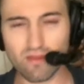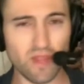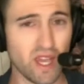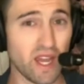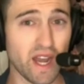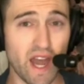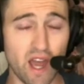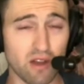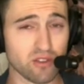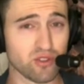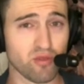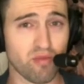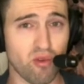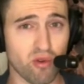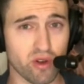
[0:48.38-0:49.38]
And now it's
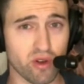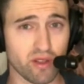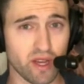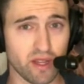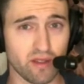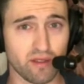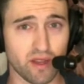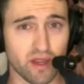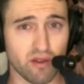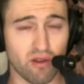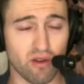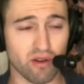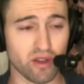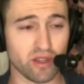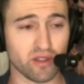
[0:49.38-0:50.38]
reported that they
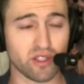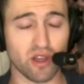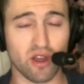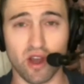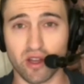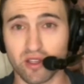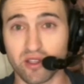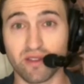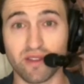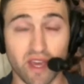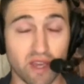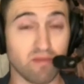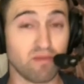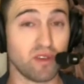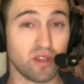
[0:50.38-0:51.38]
are in talks,
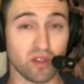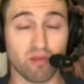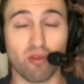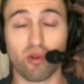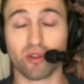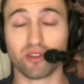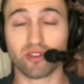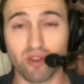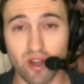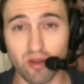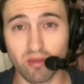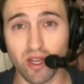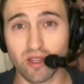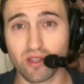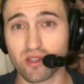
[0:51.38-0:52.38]
they being the Portland
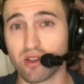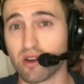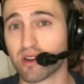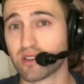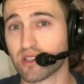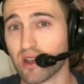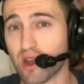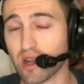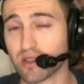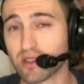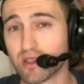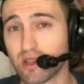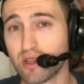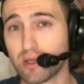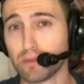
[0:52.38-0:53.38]
Trailblazers, are in
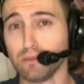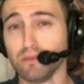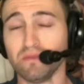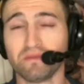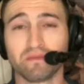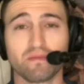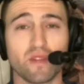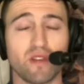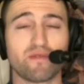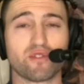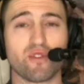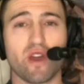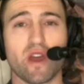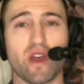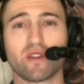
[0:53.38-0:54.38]
talks of
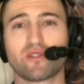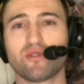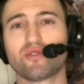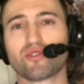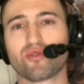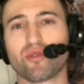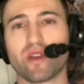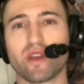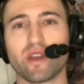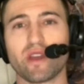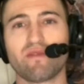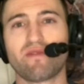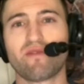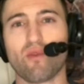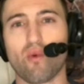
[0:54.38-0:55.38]
trying to trade
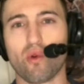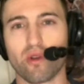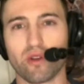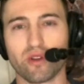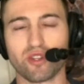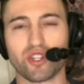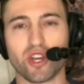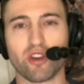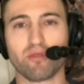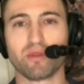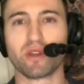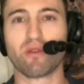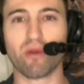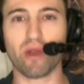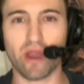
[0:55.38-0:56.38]
for Jerami
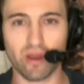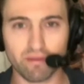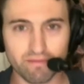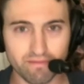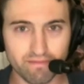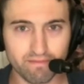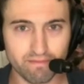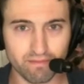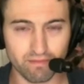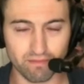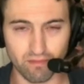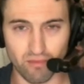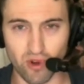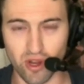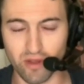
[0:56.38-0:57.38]
Grant,
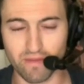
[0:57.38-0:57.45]
right?